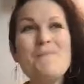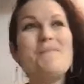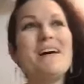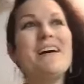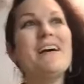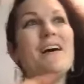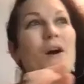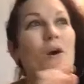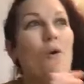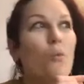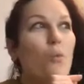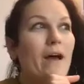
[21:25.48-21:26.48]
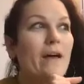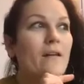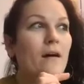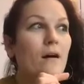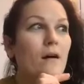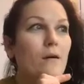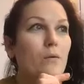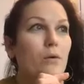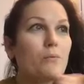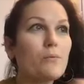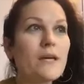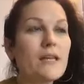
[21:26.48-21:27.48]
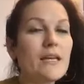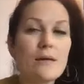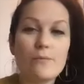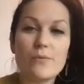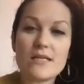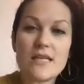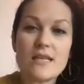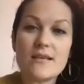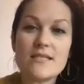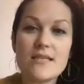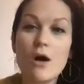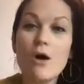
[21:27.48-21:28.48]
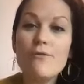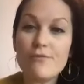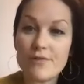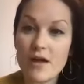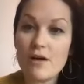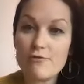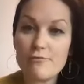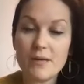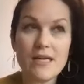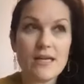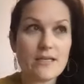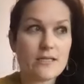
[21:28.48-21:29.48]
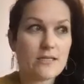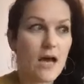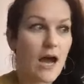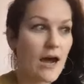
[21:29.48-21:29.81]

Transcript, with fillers: but when we're really embracing the self love piece,